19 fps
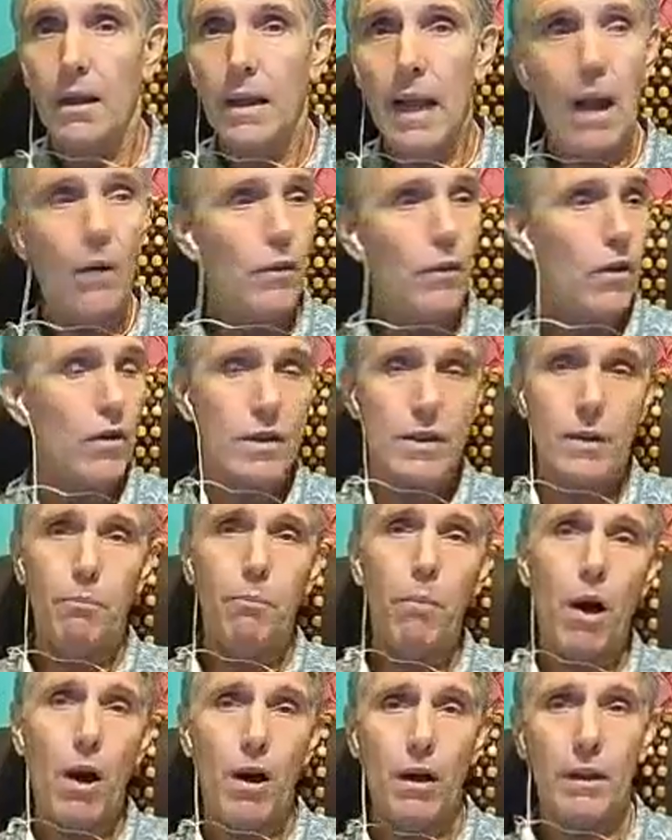Now there is a
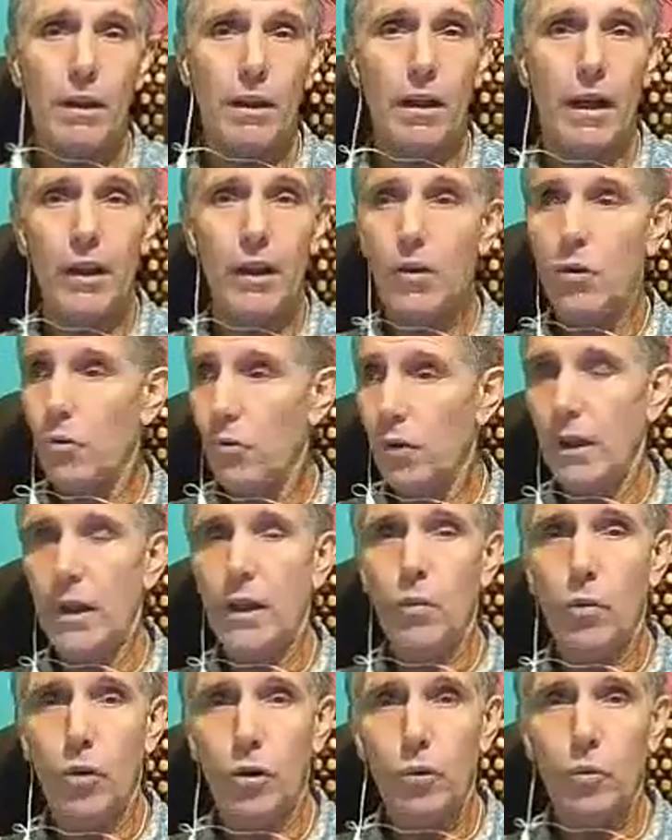party and you
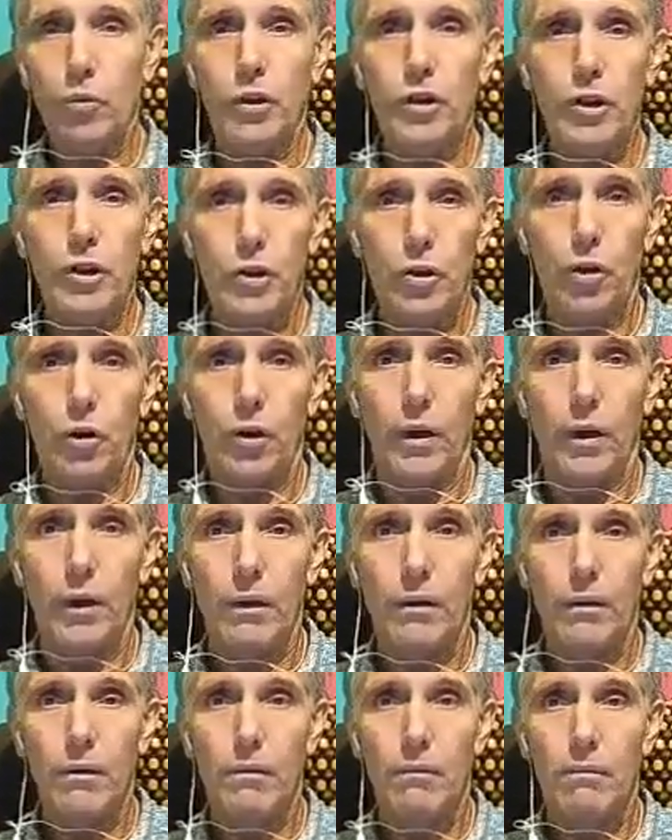really want to enjoy.
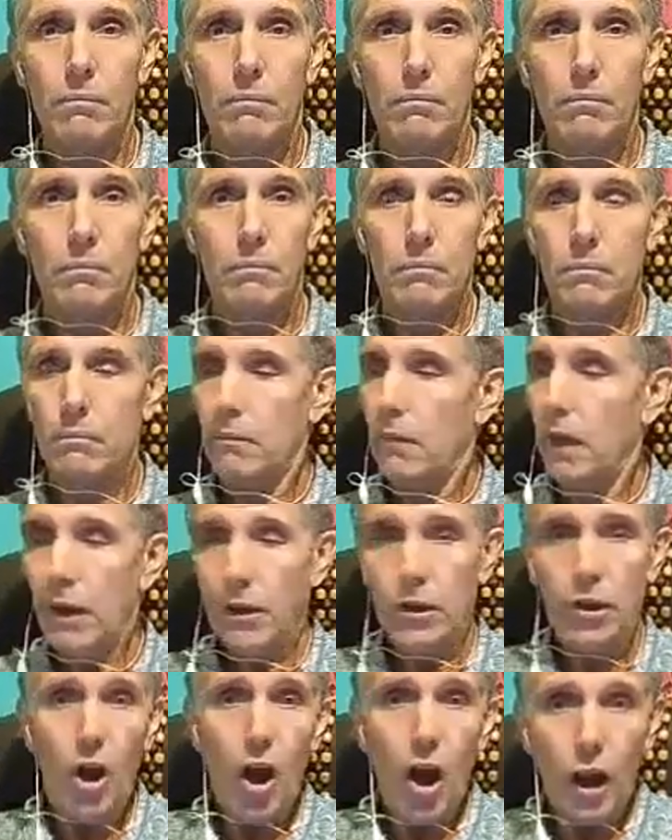
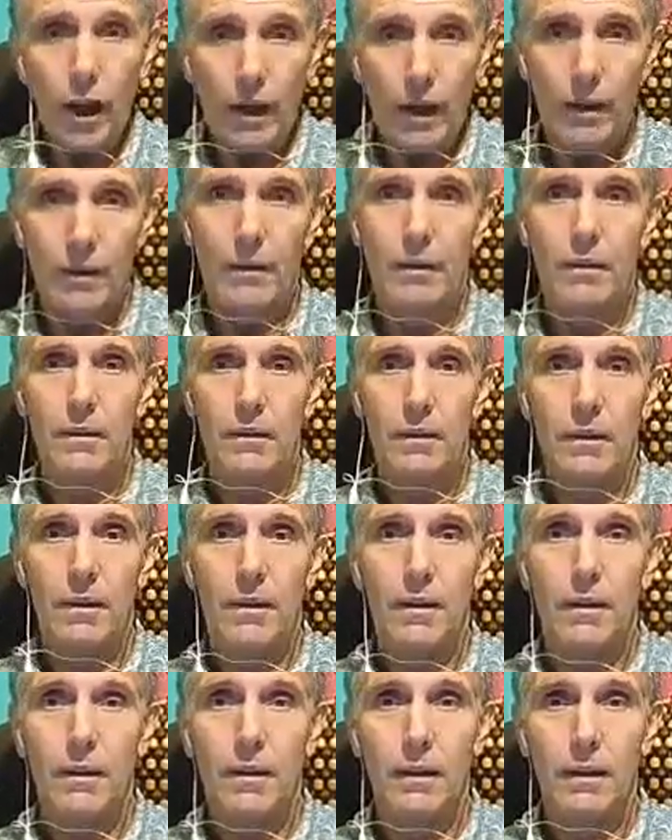Enjoy!
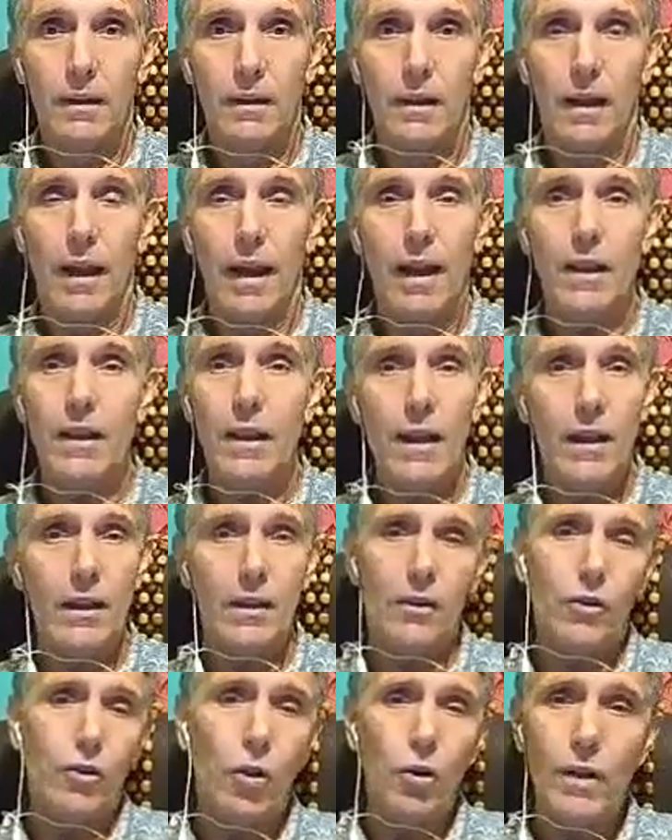And
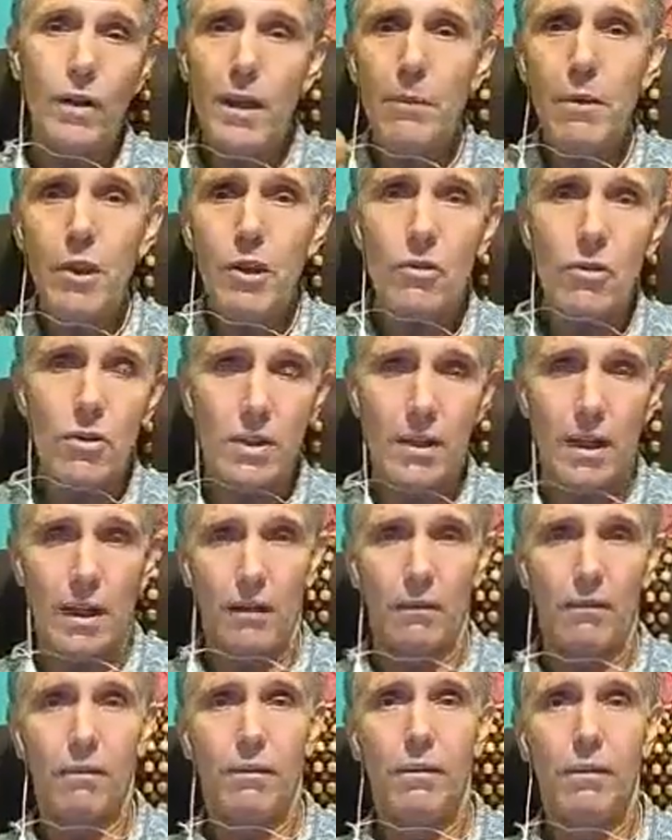then don't limit
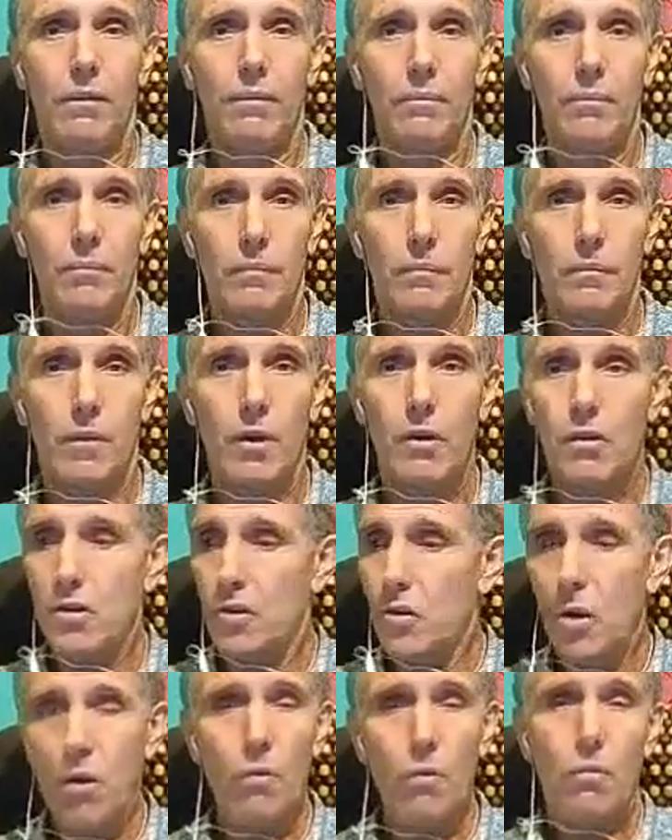yourself. There
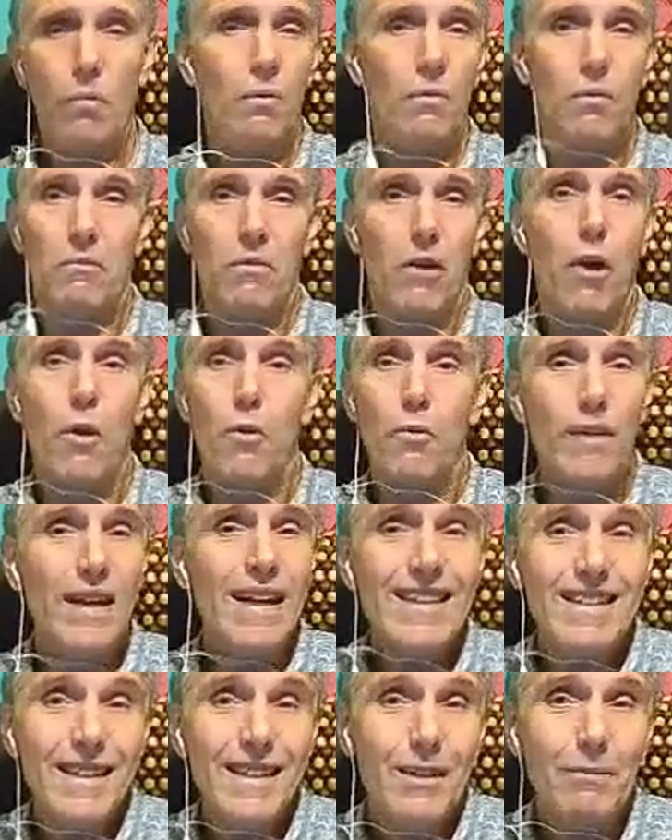is no
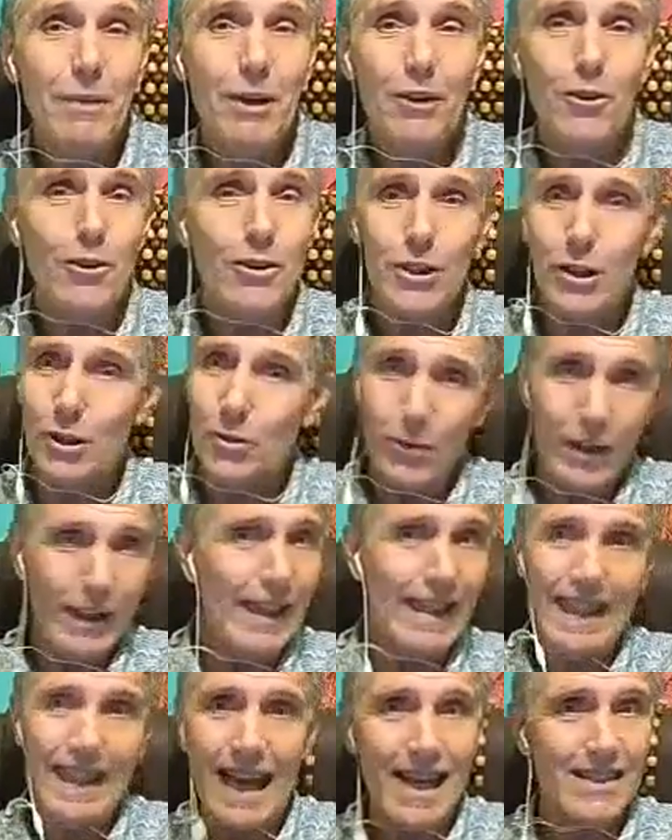reason, because it
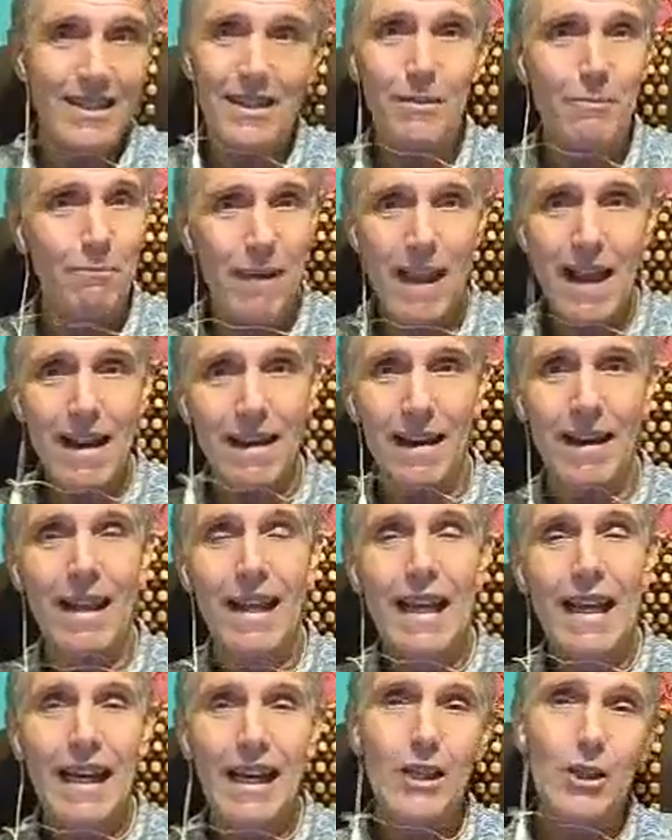really doesn't matter.
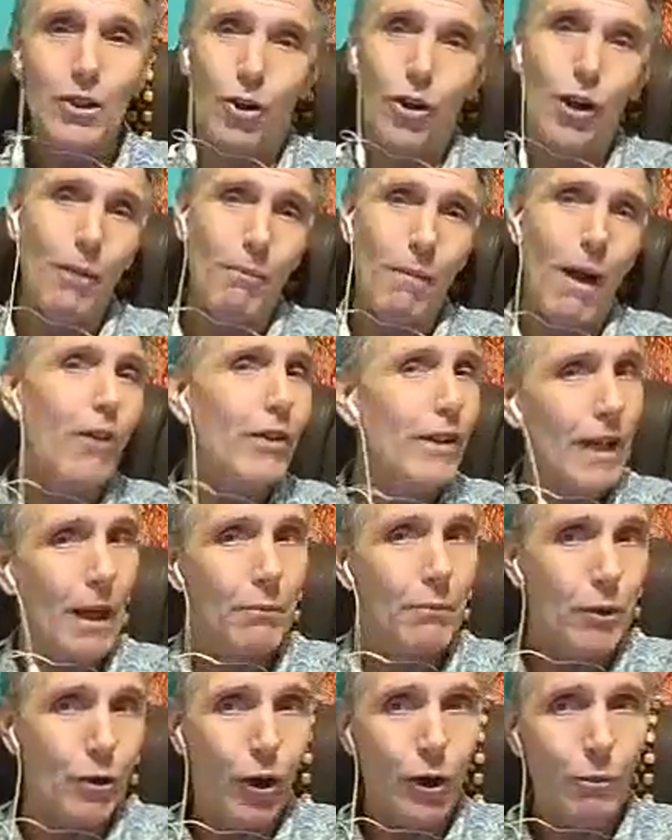It's all about the
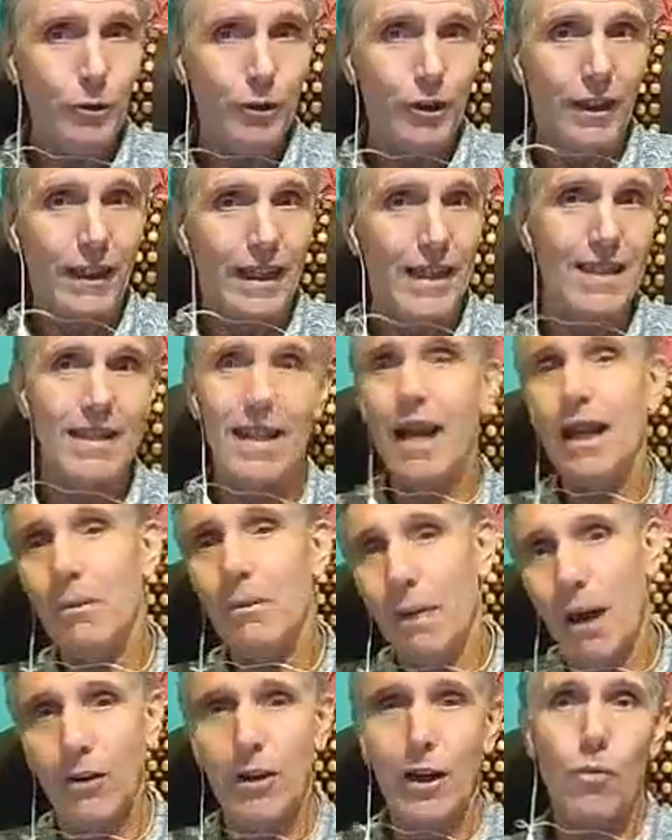absorption. It's not
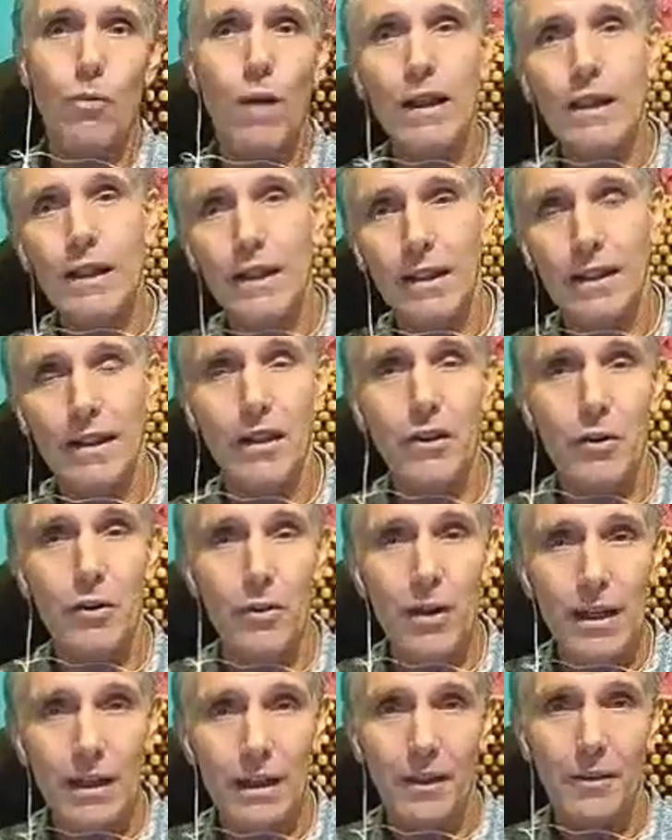about the quantity that
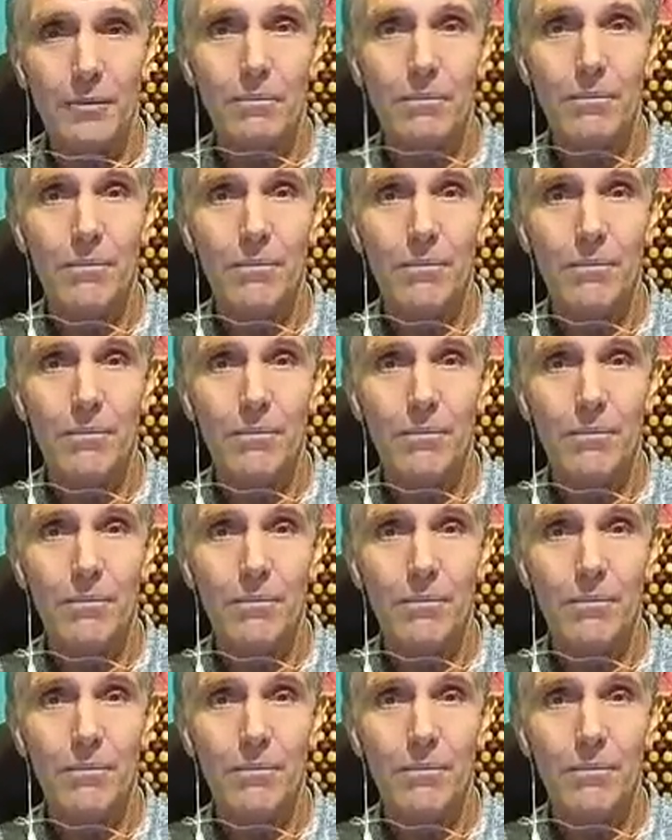you eat.